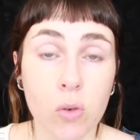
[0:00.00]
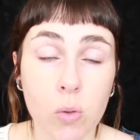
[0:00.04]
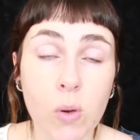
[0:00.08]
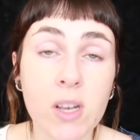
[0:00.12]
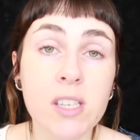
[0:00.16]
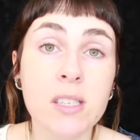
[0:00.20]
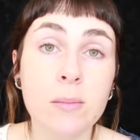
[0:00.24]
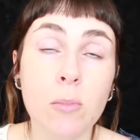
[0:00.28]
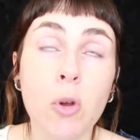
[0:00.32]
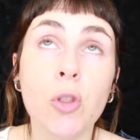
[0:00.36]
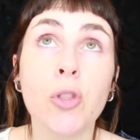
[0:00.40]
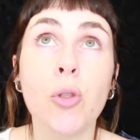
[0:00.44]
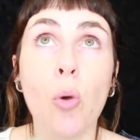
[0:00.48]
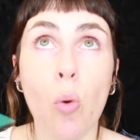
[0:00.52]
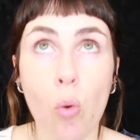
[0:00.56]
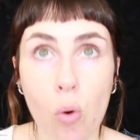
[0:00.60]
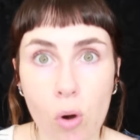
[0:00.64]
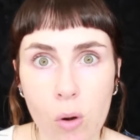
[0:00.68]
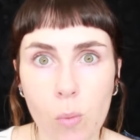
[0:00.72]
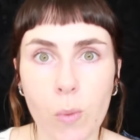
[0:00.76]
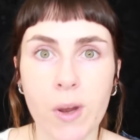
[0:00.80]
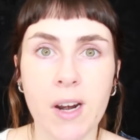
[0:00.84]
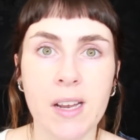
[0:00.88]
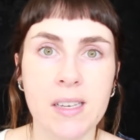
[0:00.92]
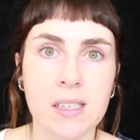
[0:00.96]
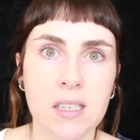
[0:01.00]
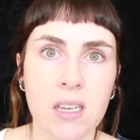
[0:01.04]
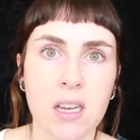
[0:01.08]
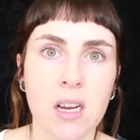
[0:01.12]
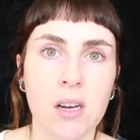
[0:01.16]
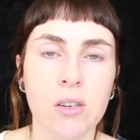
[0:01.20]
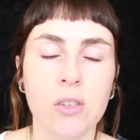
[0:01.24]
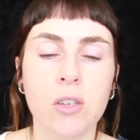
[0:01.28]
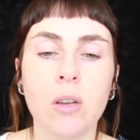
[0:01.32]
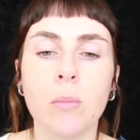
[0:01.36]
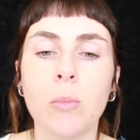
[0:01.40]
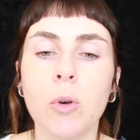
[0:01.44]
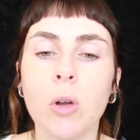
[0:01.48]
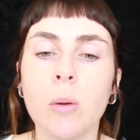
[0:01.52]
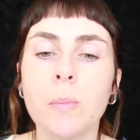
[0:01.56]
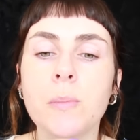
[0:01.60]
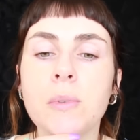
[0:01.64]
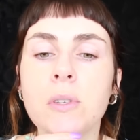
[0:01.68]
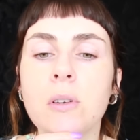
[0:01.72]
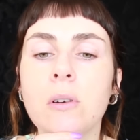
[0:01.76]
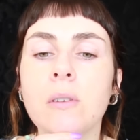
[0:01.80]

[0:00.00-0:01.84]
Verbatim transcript: twice a month, or when I see hairs coming up.